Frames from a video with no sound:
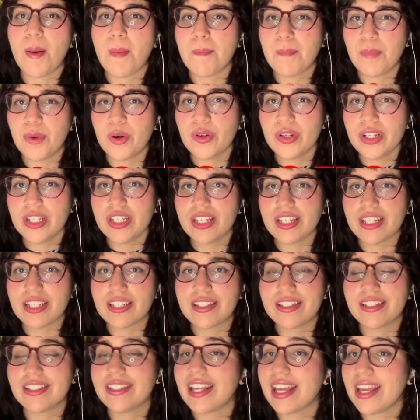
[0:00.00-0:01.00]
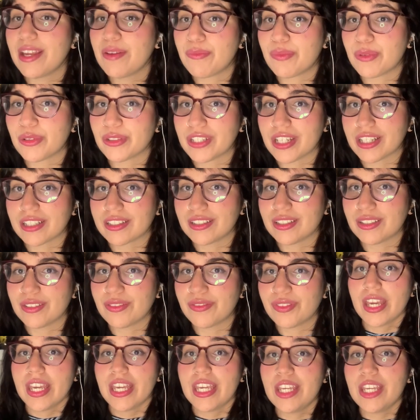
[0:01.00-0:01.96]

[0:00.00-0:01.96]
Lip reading: more engaging and productive.